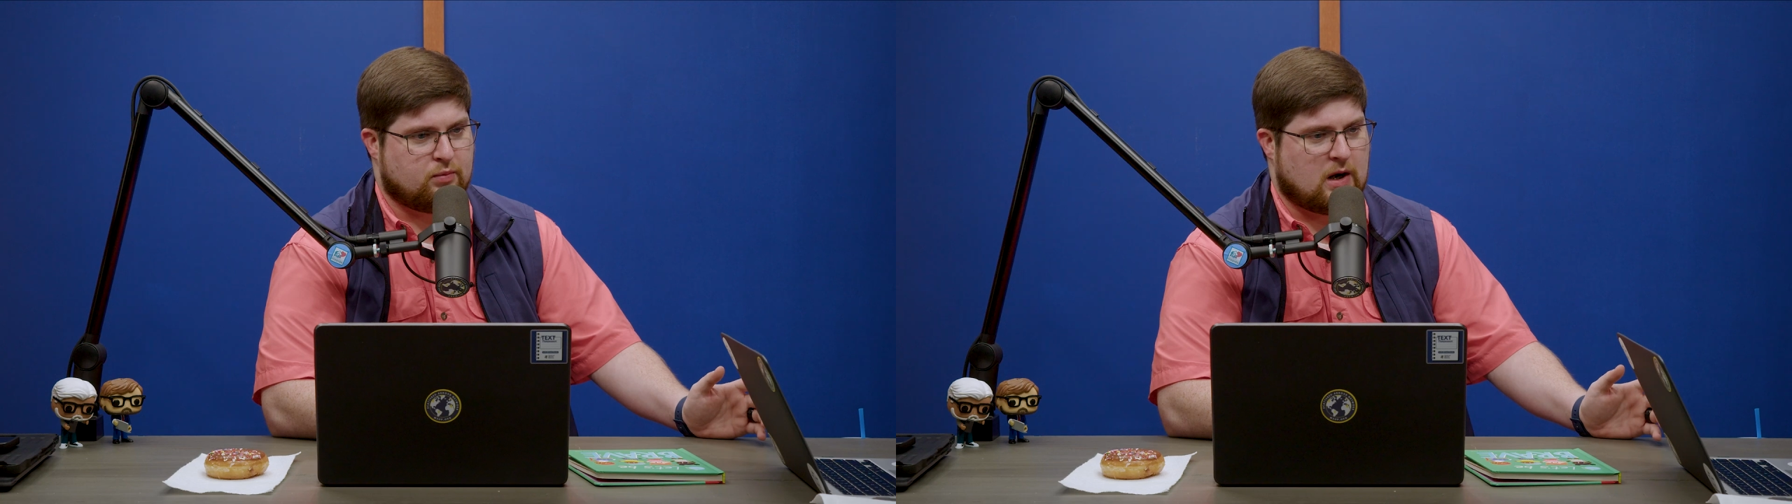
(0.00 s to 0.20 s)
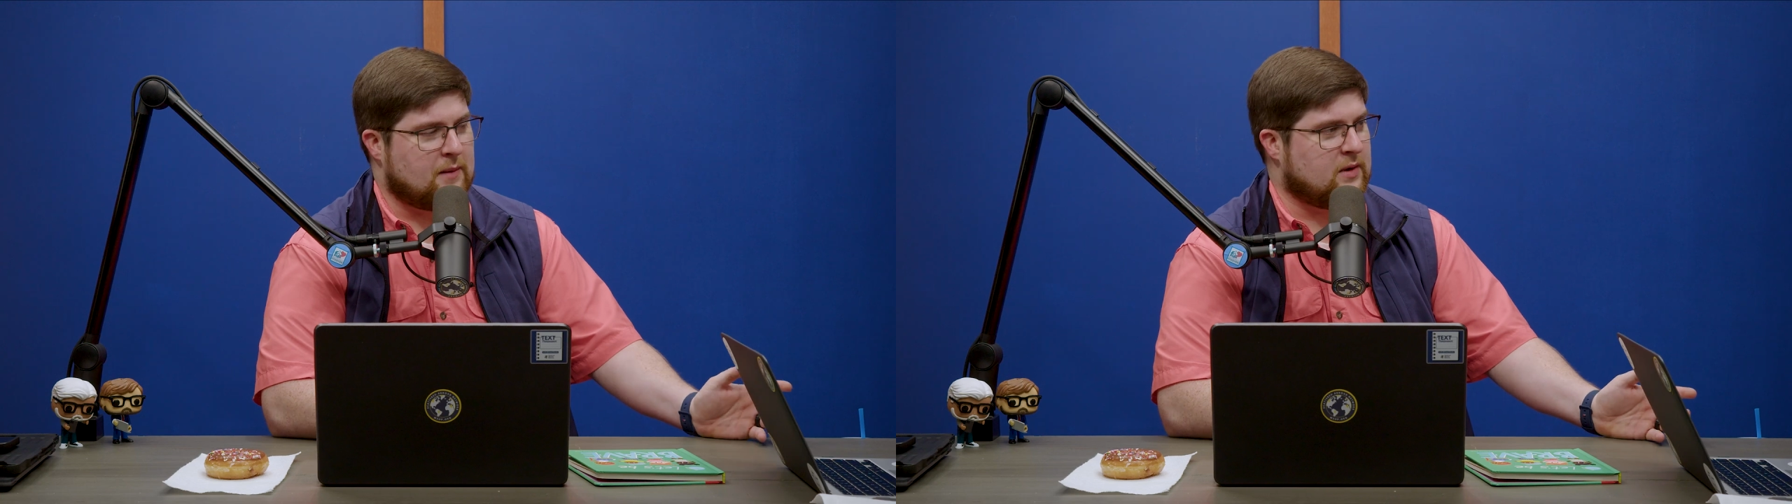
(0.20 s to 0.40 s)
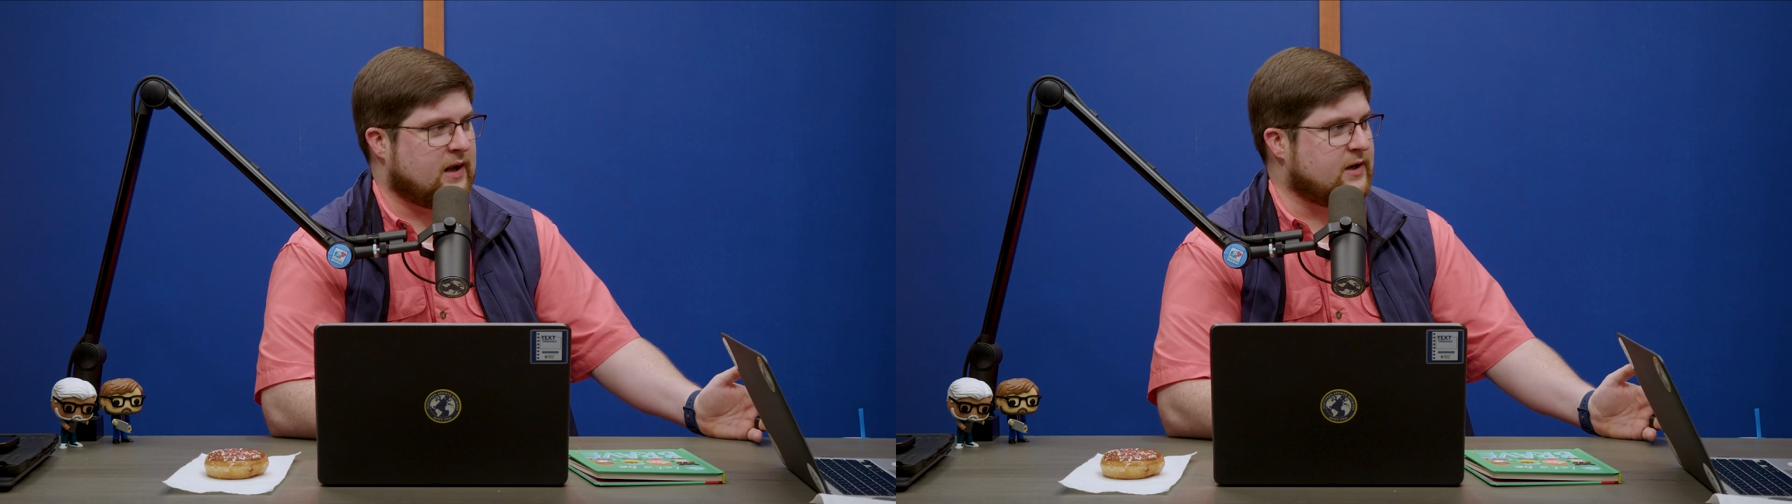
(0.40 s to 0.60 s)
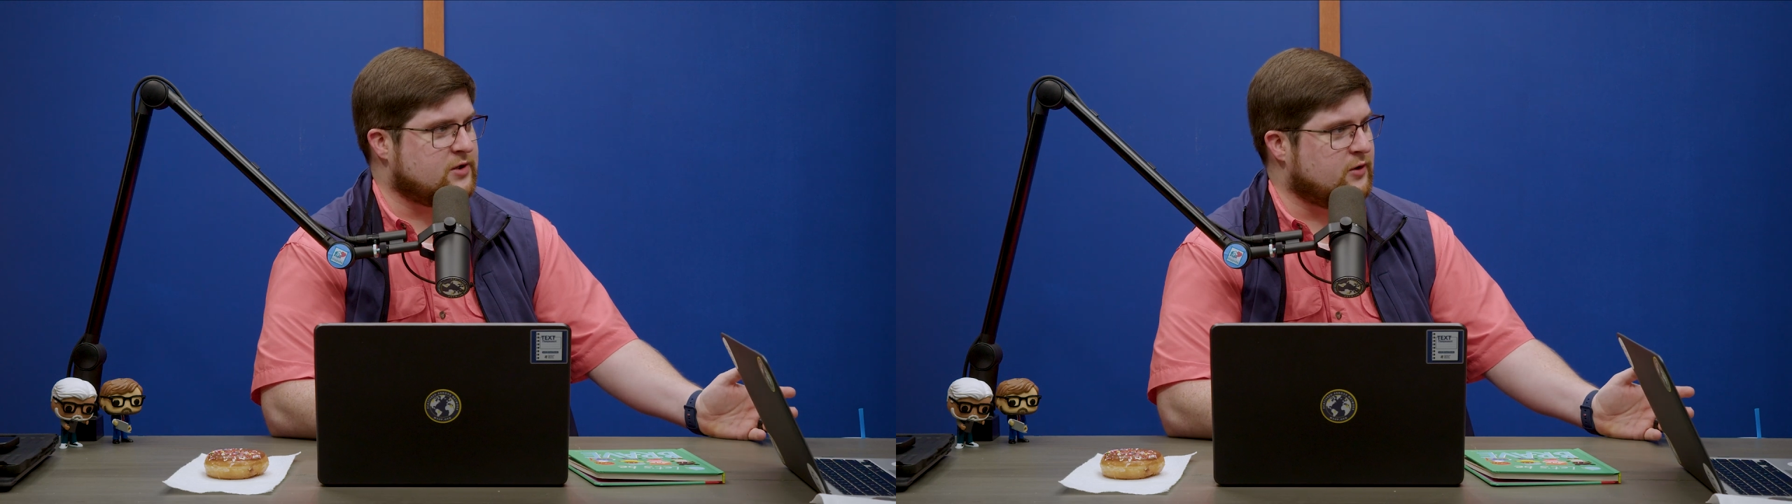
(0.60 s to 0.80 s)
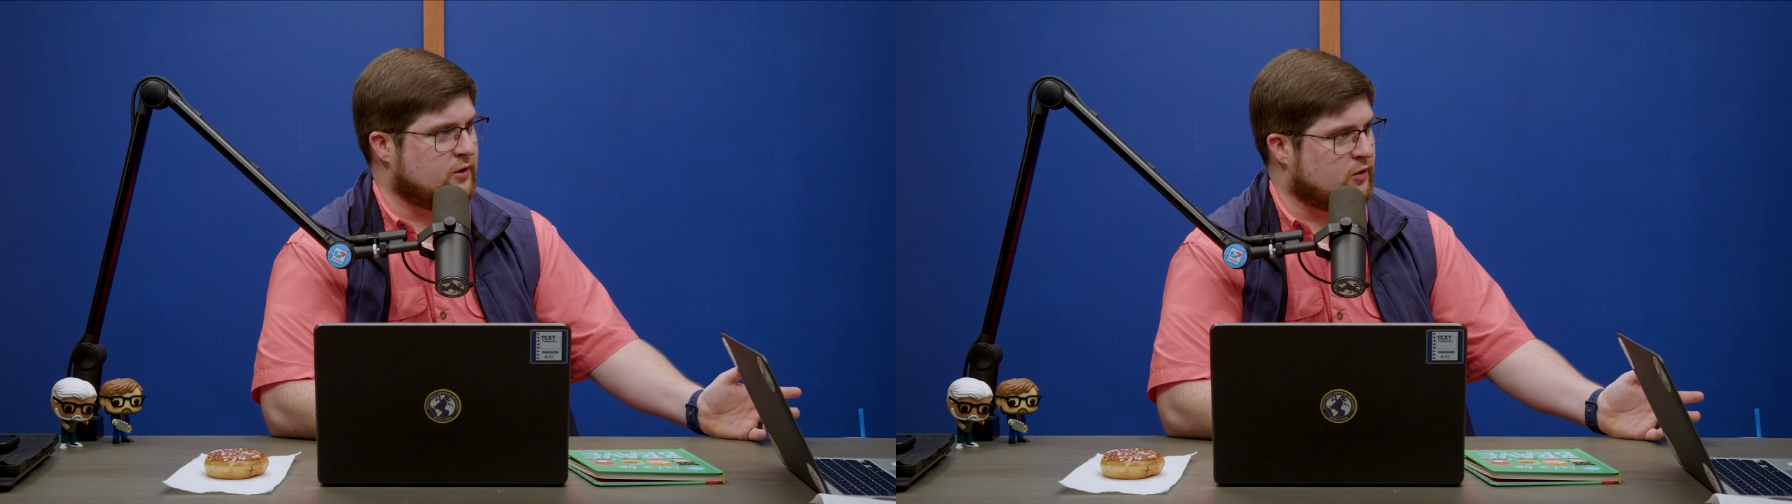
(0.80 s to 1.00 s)

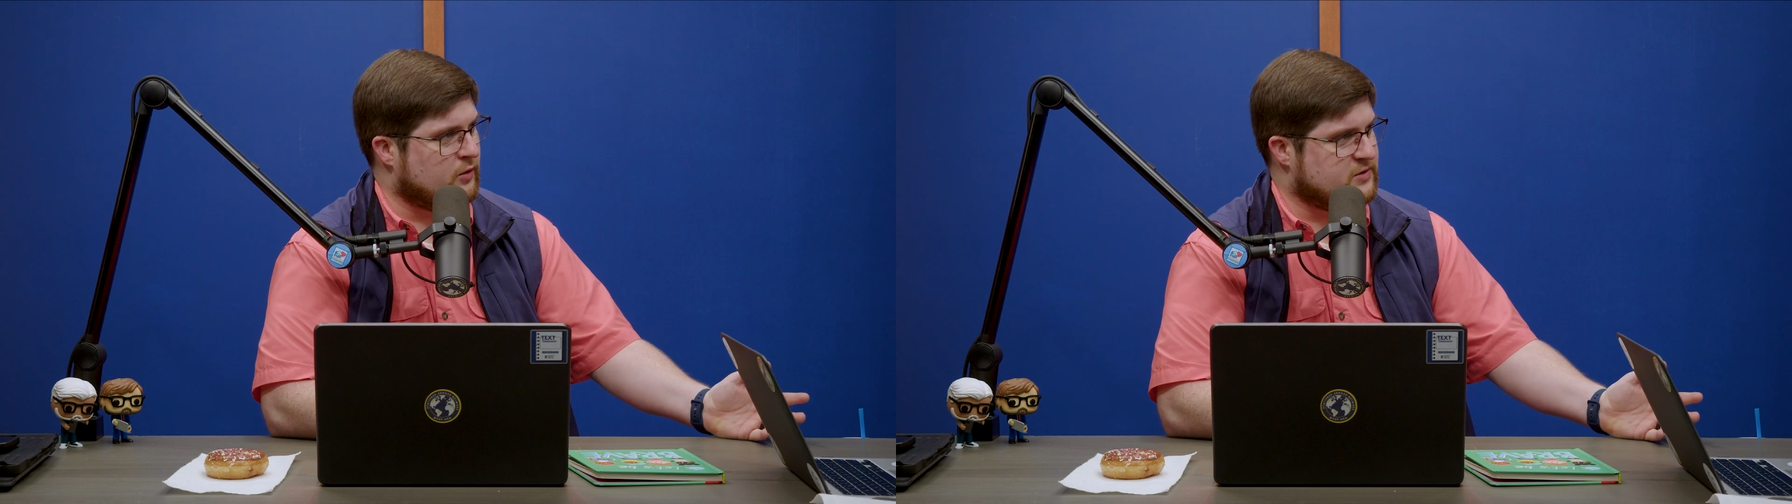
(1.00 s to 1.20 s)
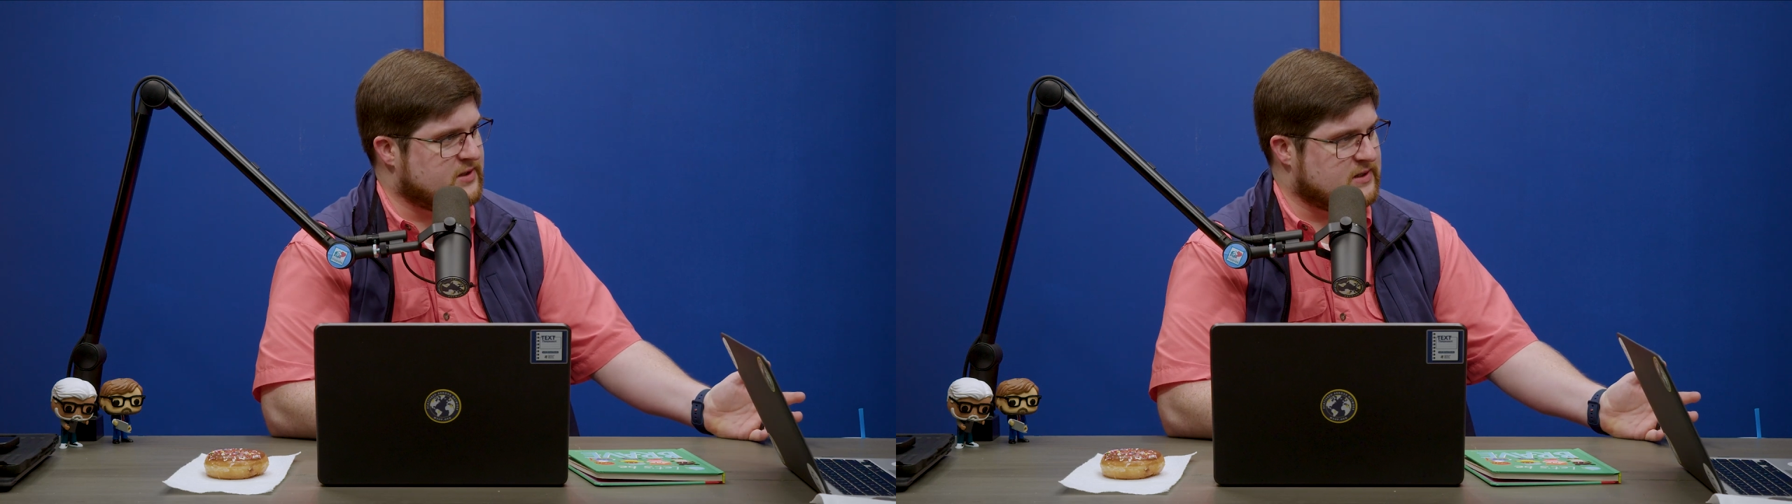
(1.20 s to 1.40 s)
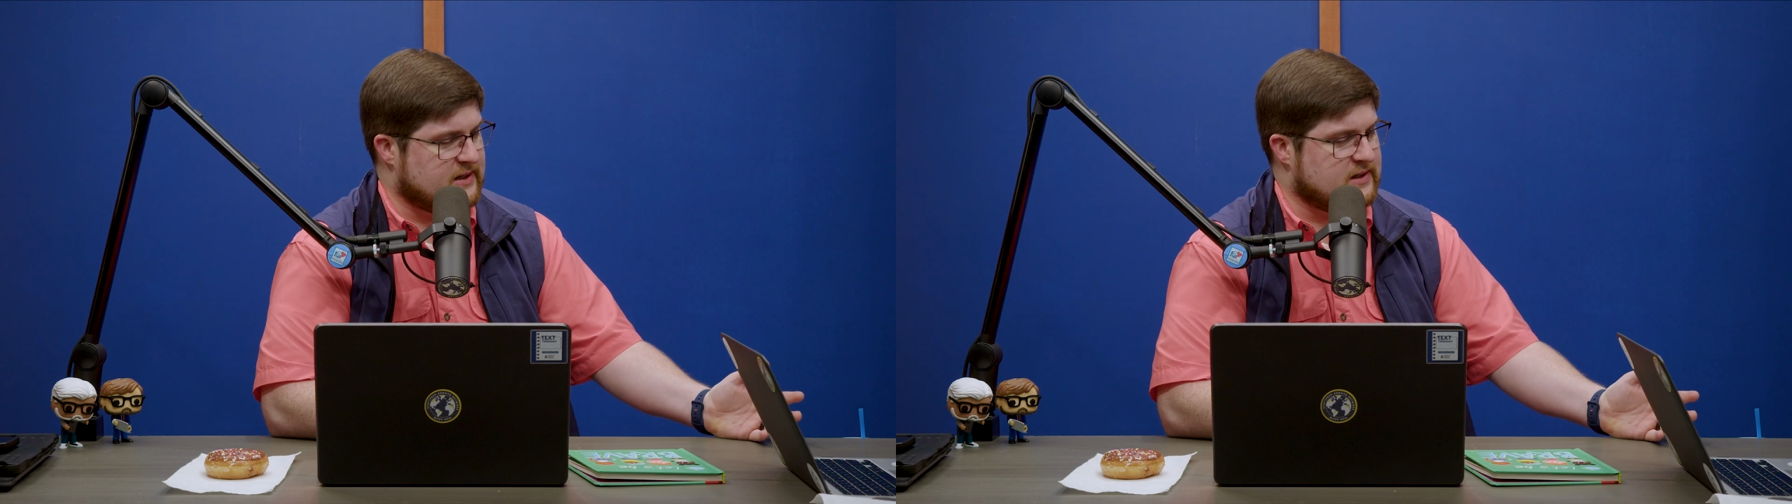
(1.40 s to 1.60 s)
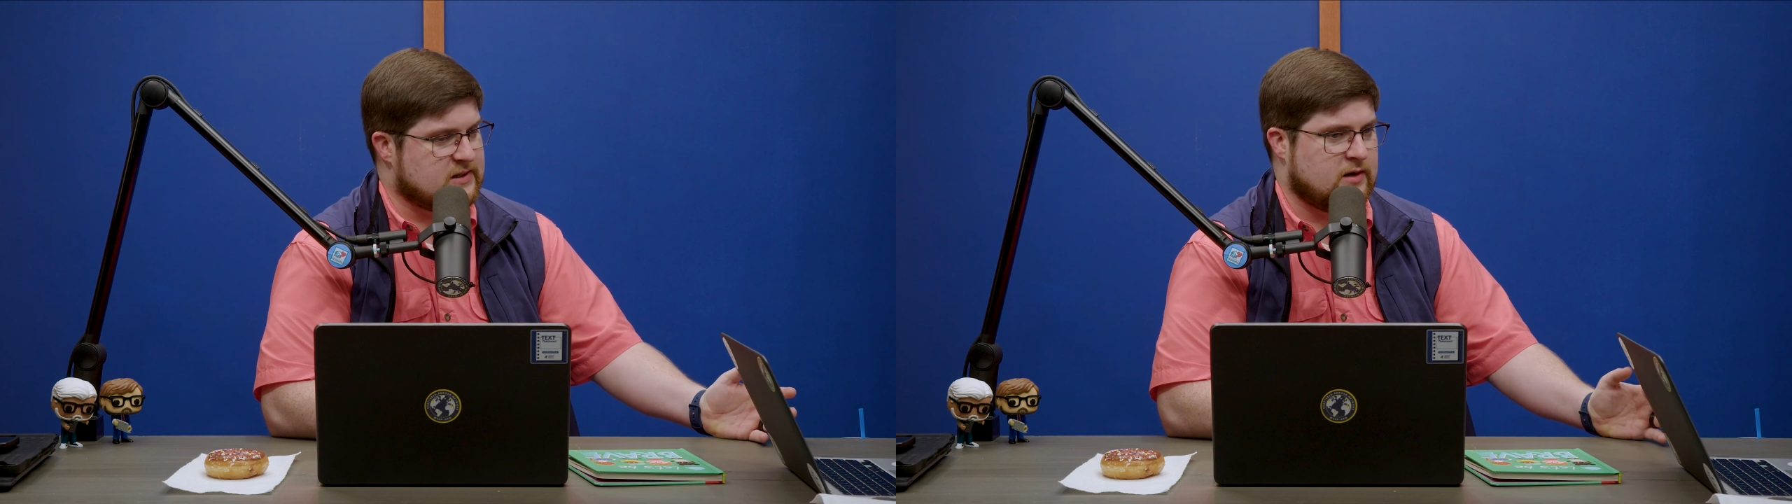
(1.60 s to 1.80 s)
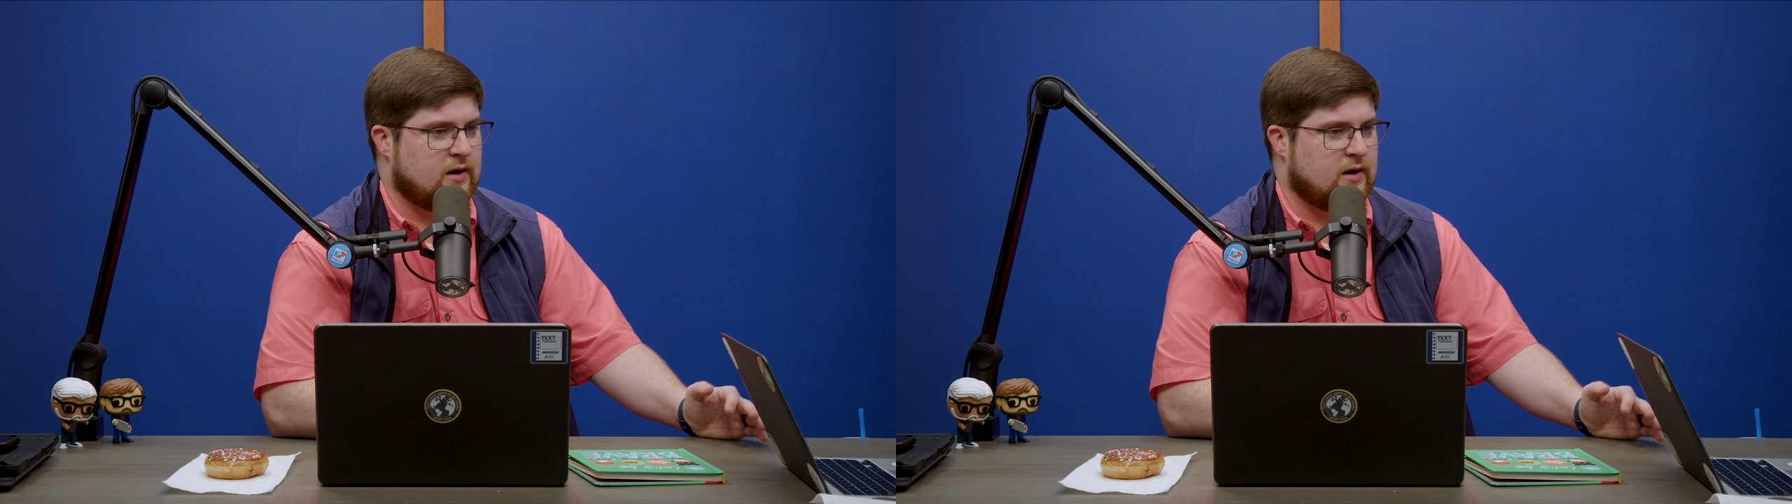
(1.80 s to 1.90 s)
complication due to Crohn's disease,